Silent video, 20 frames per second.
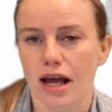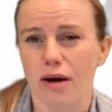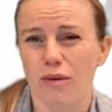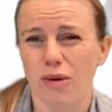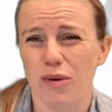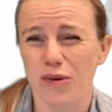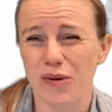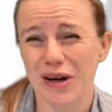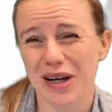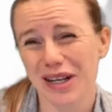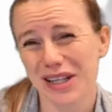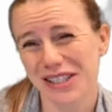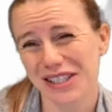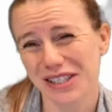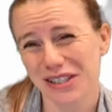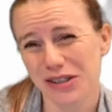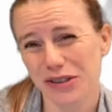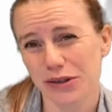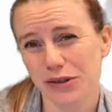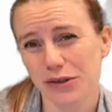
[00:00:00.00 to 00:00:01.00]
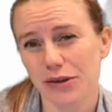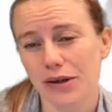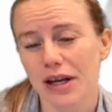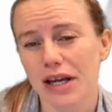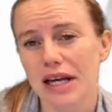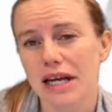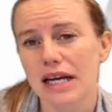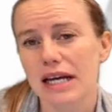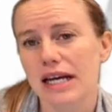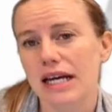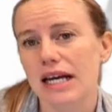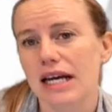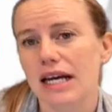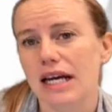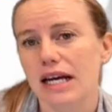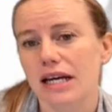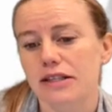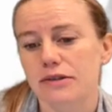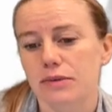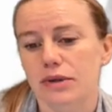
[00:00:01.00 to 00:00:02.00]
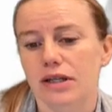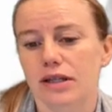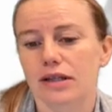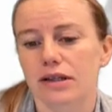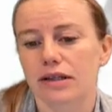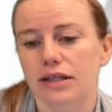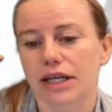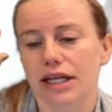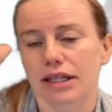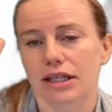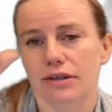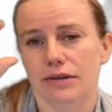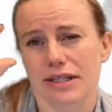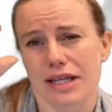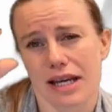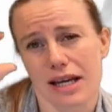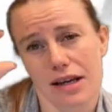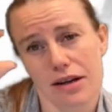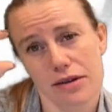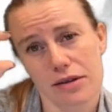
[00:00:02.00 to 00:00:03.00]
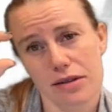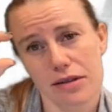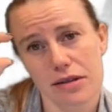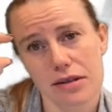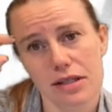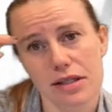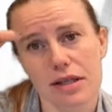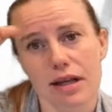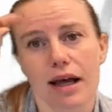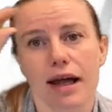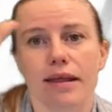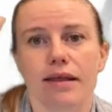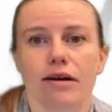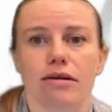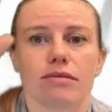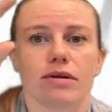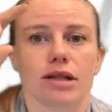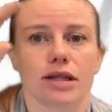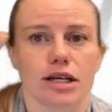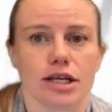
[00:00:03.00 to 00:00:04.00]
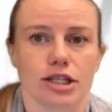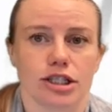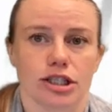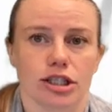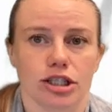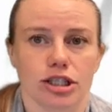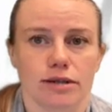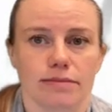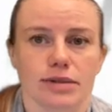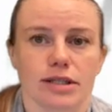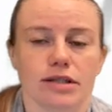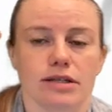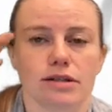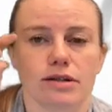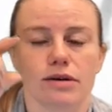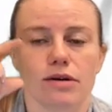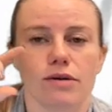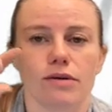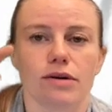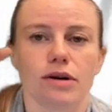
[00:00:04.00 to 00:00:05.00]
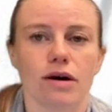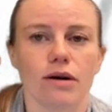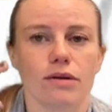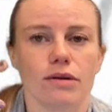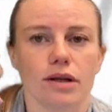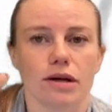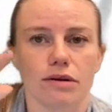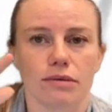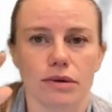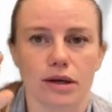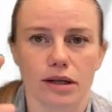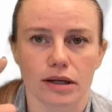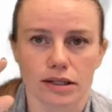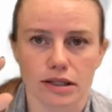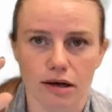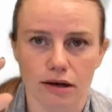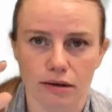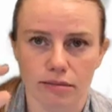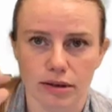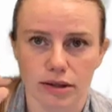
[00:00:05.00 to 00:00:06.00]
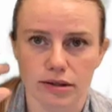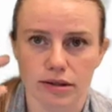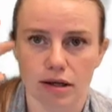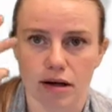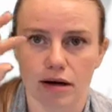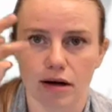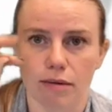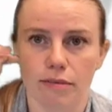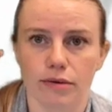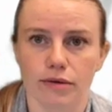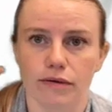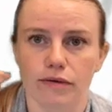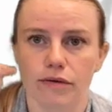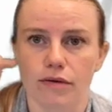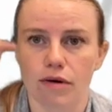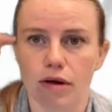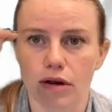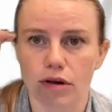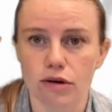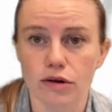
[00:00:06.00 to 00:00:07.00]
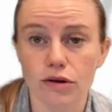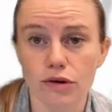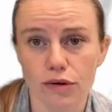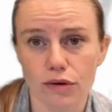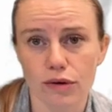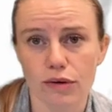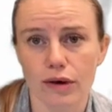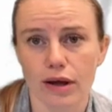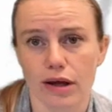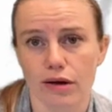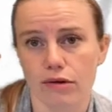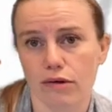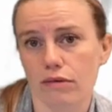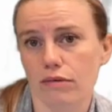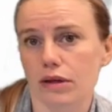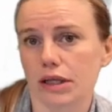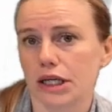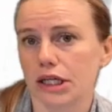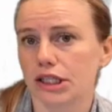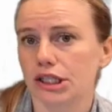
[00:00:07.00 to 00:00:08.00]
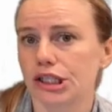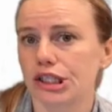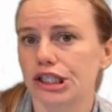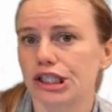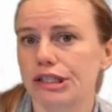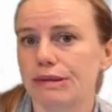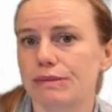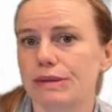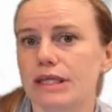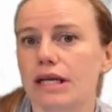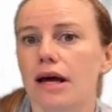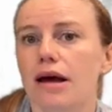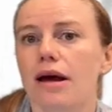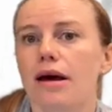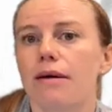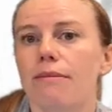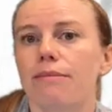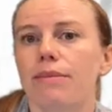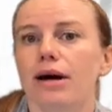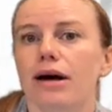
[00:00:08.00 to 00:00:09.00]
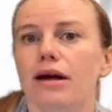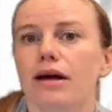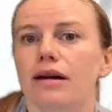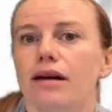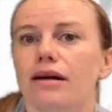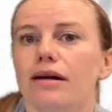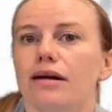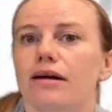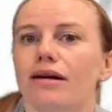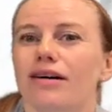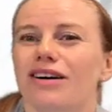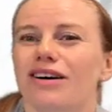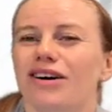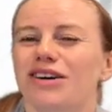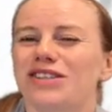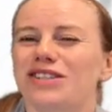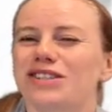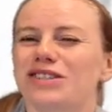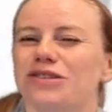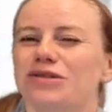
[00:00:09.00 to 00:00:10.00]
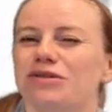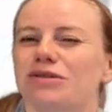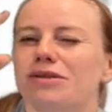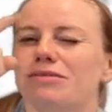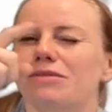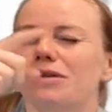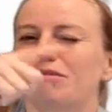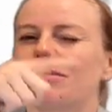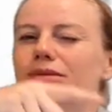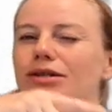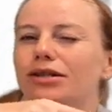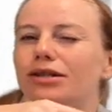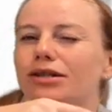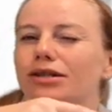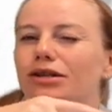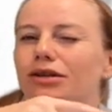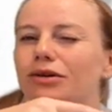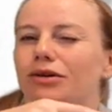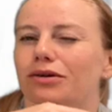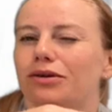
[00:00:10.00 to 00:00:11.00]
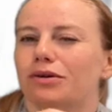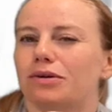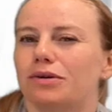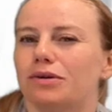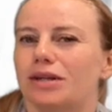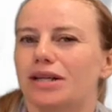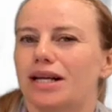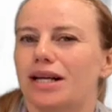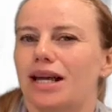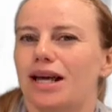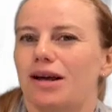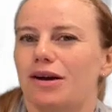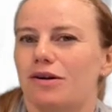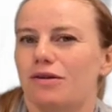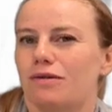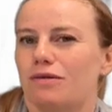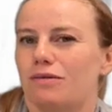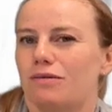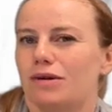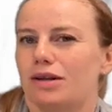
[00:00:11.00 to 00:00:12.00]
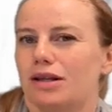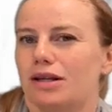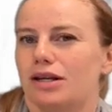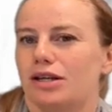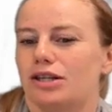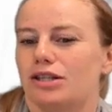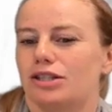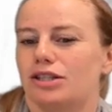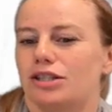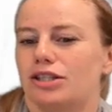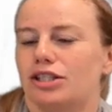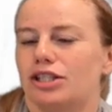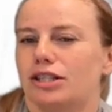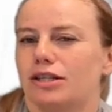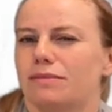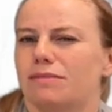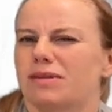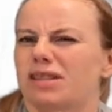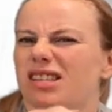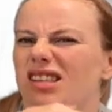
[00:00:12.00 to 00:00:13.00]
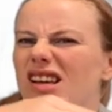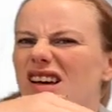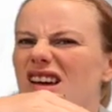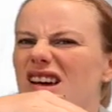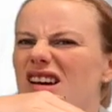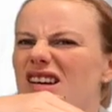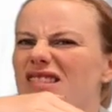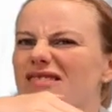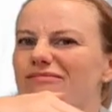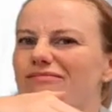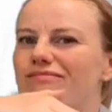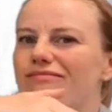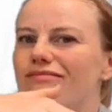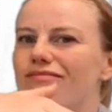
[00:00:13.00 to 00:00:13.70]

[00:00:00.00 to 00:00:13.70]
And what we're going to do is we're going to look at those angles and their relationships. So not only are we going to talk about a couple of new angle relationships, but also remember your old angle relationships. Like